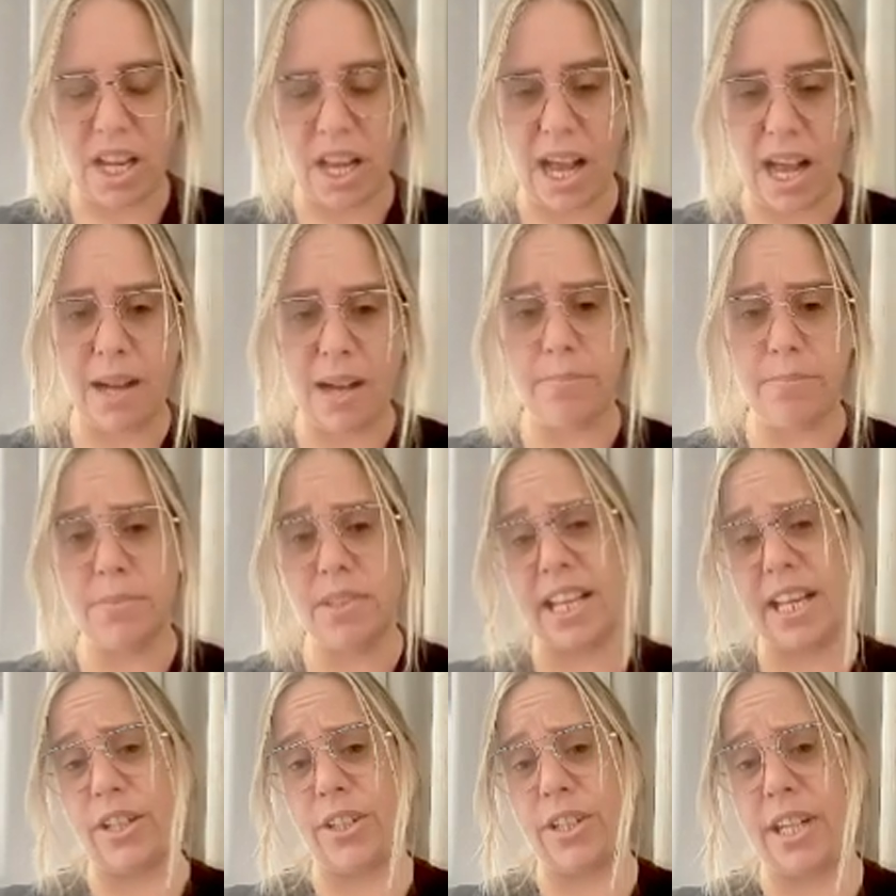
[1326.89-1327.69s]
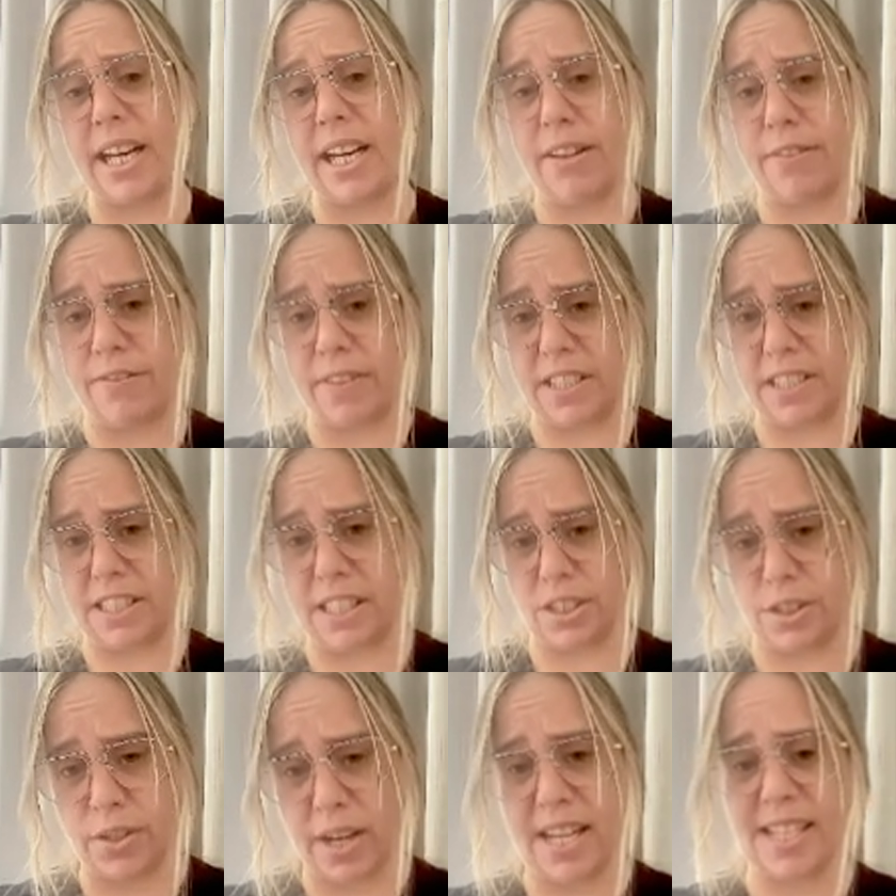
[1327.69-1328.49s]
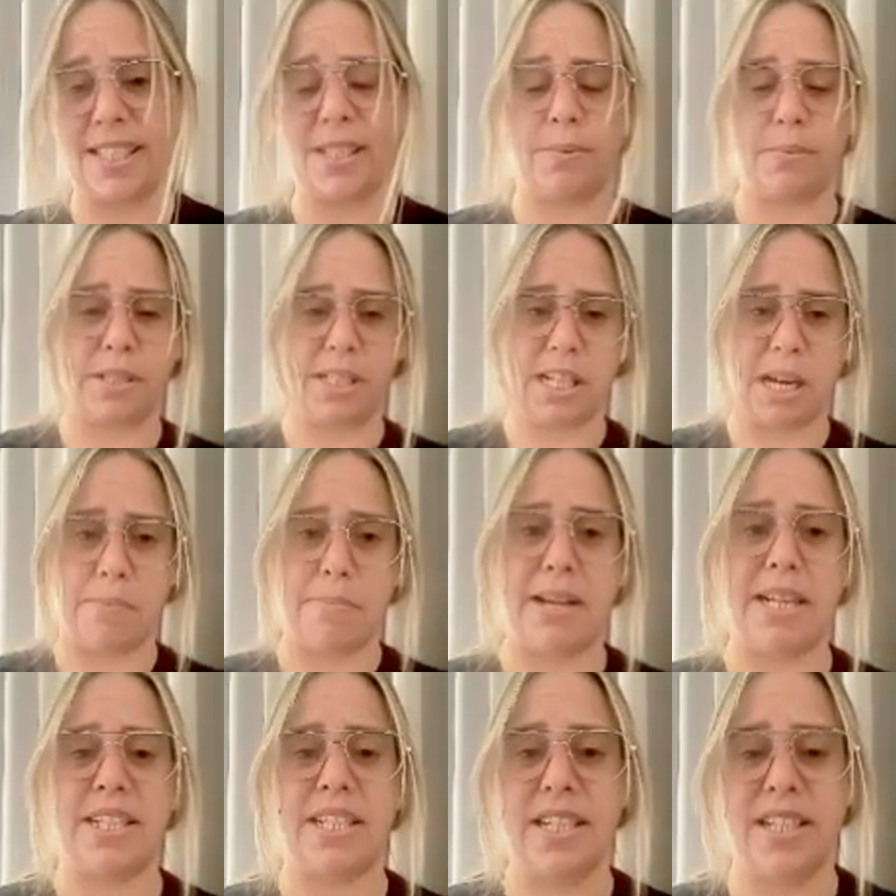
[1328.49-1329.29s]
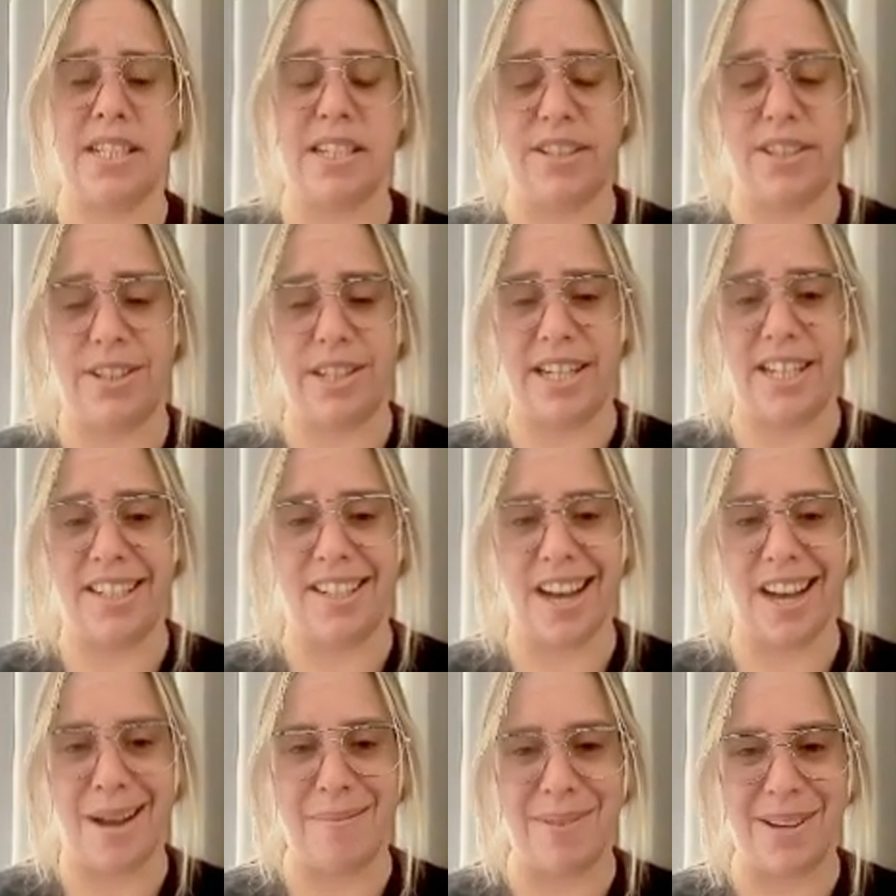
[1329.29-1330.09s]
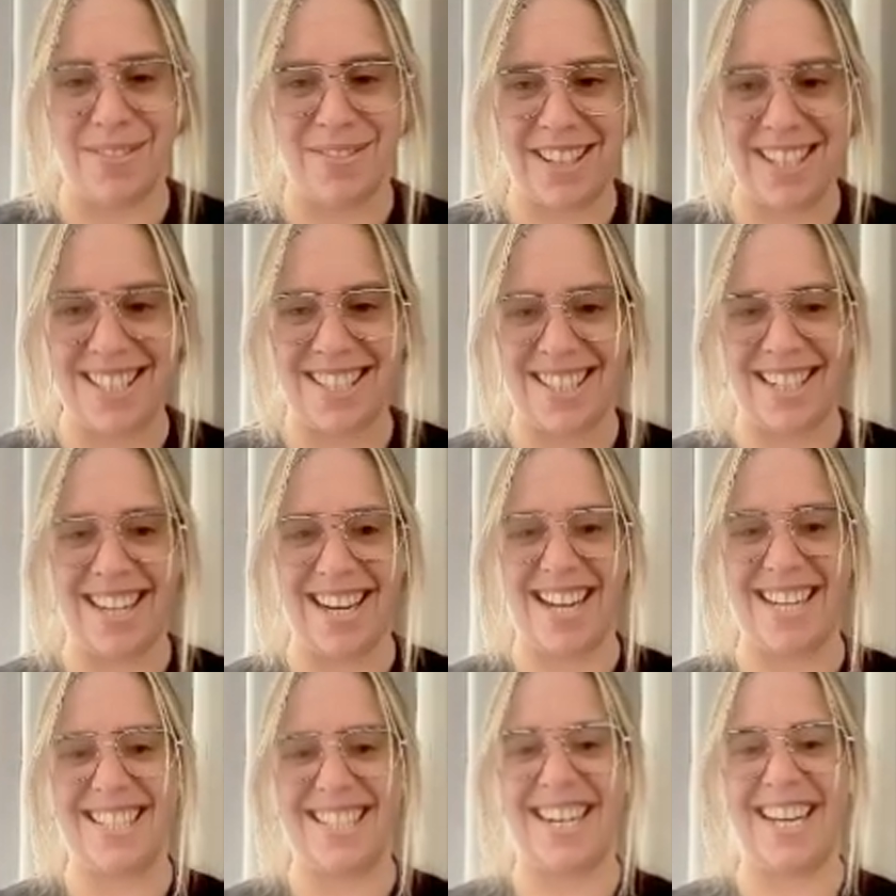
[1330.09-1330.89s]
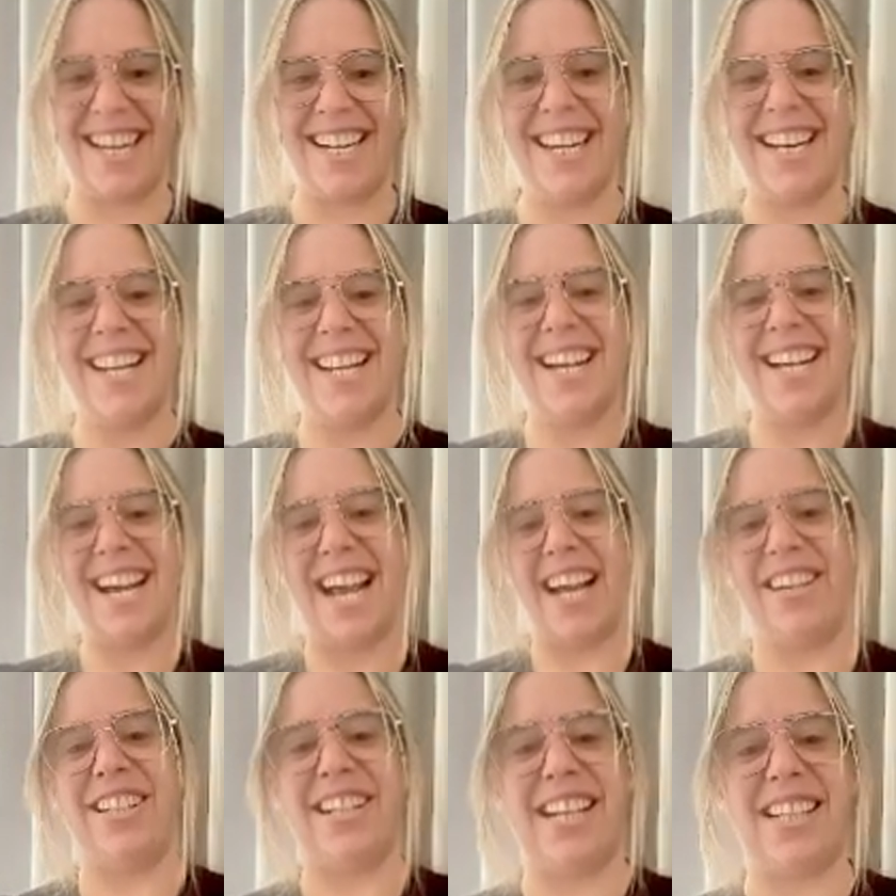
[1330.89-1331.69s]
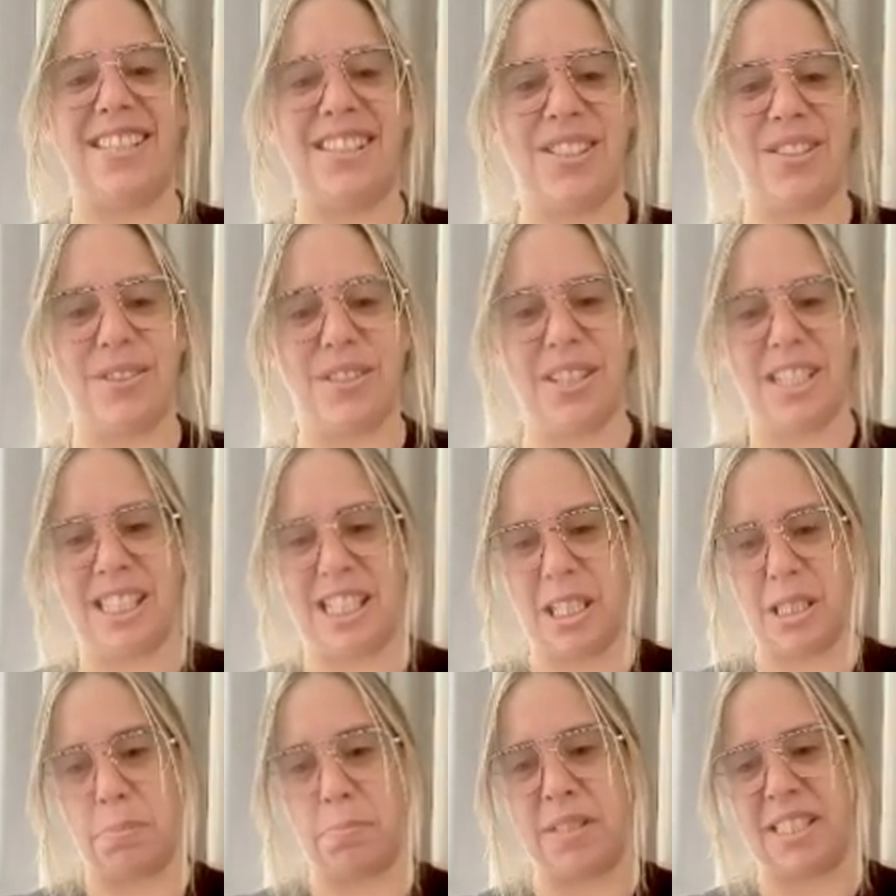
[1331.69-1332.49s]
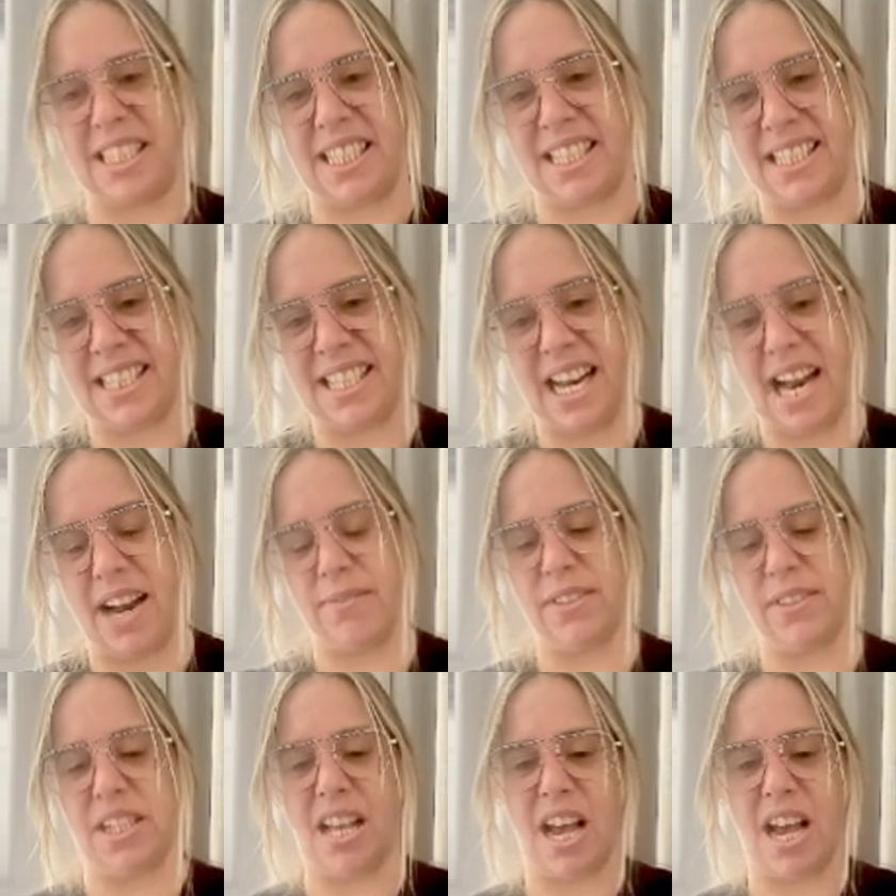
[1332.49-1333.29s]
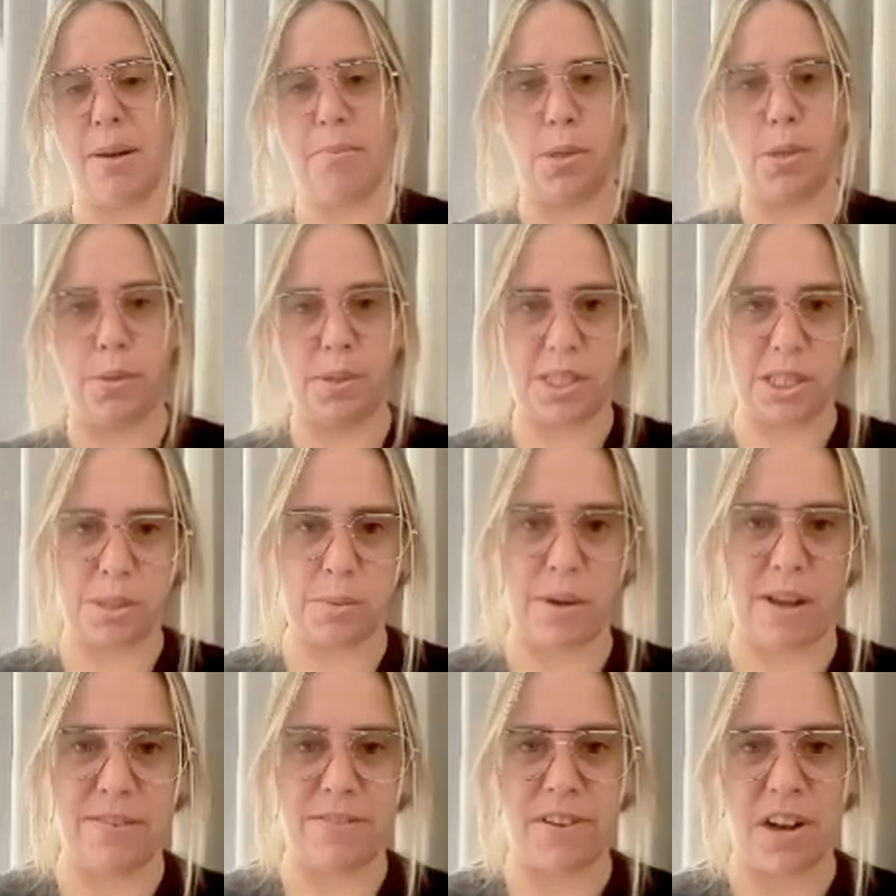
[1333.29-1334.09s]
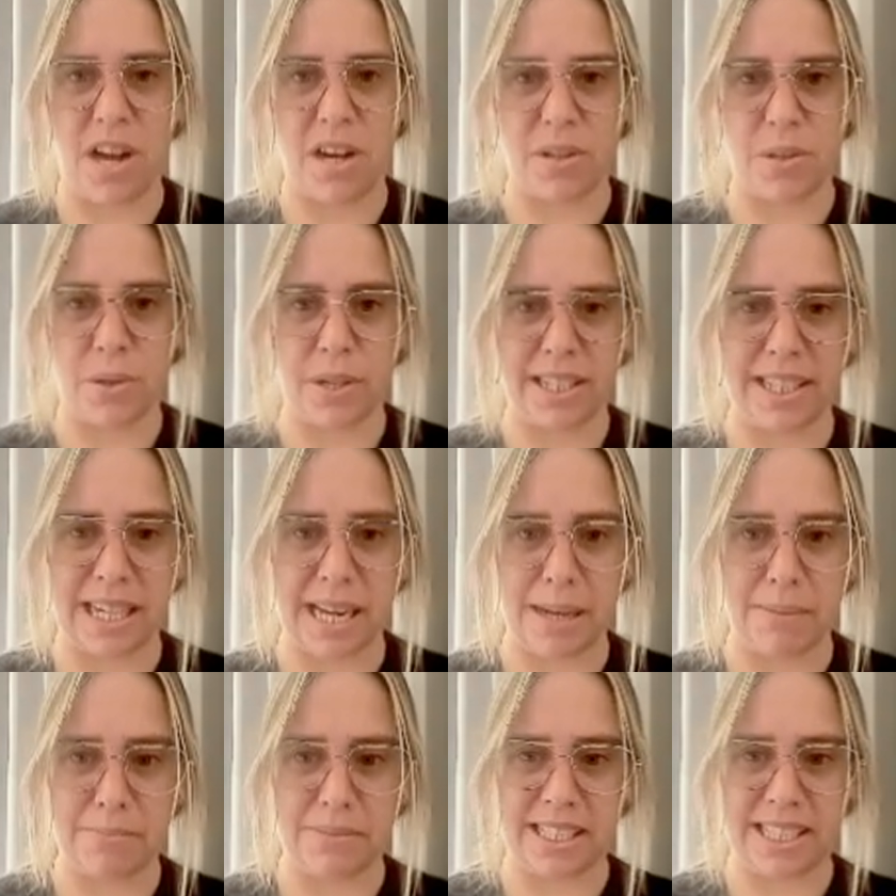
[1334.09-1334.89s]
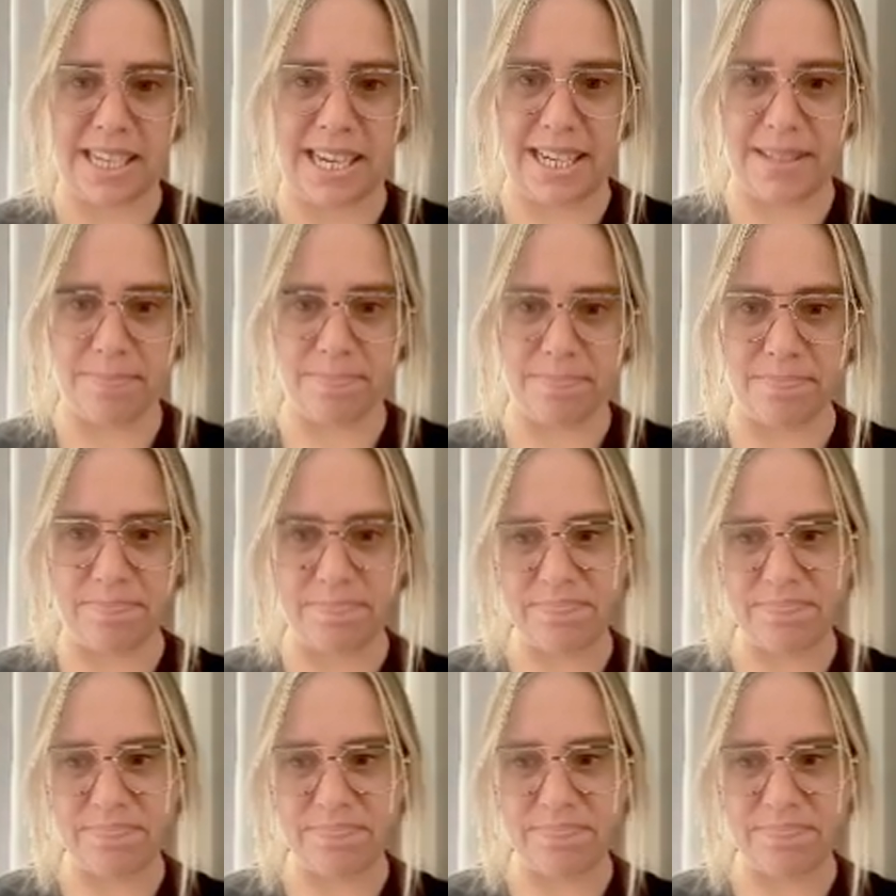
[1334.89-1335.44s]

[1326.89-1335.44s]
Then you need a fixed address, which I mentioned. You need an IPFS CID, and you need storage that's persistent and reliable, which is where Filecoin comes in.